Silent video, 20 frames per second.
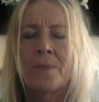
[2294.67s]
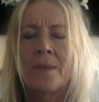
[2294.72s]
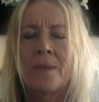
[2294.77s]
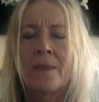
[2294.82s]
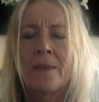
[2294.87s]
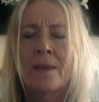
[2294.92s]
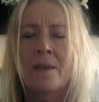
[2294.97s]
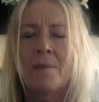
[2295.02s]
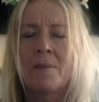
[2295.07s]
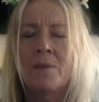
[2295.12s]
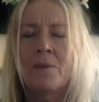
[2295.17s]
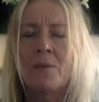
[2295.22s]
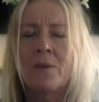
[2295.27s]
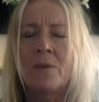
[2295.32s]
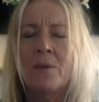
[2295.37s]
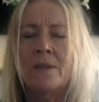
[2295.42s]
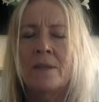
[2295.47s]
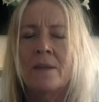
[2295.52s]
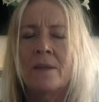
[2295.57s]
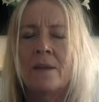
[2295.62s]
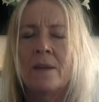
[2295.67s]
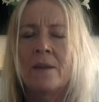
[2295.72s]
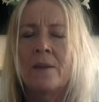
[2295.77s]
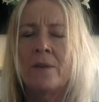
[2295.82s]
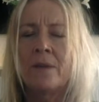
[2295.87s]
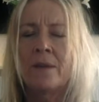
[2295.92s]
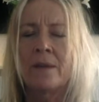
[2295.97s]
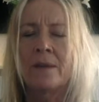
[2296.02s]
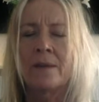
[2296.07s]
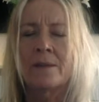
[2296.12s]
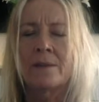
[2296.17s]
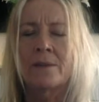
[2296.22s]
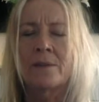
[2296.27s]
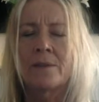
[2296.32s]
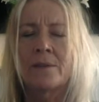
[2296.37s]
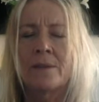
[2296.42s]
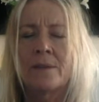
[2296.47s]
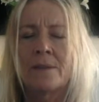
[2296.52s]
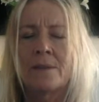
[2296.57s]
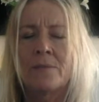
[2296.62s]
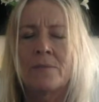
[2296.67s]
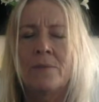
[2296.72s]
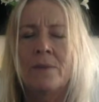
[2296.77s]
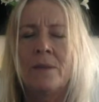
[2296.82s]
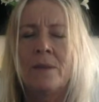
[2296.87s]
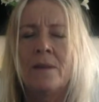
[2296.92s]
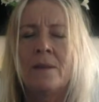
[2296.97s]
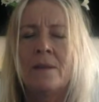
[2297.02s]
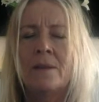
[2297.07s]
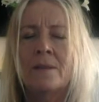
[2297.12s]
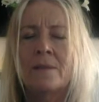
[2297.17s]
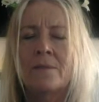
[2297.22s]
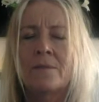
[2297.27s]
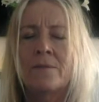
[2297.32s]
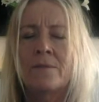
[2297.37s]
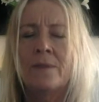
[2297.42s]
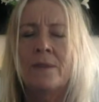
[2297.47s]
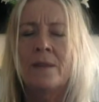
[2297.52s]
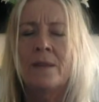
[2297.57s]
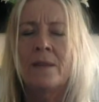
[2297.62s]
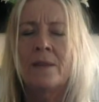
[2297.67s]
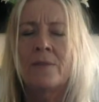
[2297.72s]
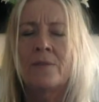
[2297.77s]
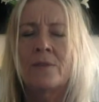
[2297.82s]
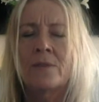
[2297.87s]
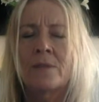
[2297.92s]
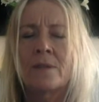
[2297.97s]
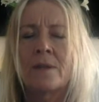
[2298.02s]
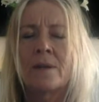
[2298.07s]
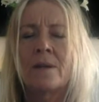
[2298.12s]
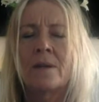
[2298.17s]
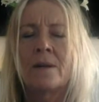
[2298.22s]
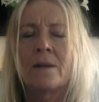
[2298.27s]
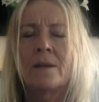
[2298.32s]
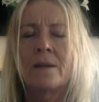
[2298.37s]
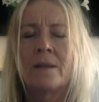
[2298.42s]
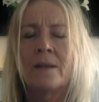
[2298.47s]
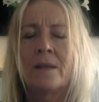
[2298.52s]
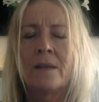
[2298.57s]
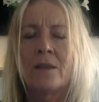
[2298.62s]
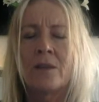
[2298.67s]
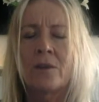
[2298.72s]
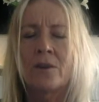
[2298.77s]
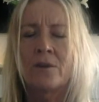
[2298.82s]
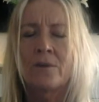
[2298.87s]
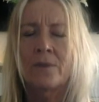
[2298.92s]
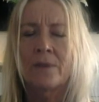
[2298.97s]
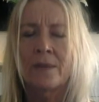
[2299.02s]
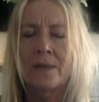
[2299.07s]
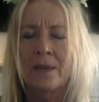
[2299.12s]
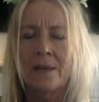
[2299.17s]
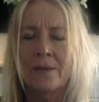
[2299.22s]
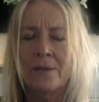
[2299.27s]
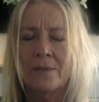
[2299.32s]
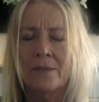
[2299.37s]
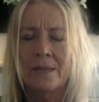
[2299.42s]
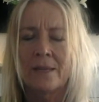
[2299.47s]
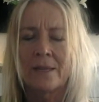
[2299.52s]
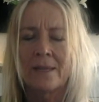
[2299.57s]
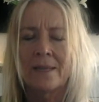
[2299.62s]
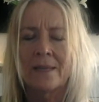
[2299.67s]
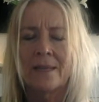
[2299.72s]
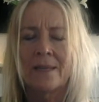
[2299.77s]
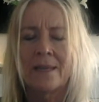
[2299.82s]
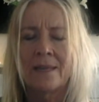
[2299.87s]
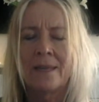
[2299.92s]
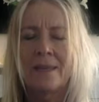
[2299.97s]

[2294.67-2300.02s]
It can be quite tiring. So it's that's really nice feeling of just letting go of the counting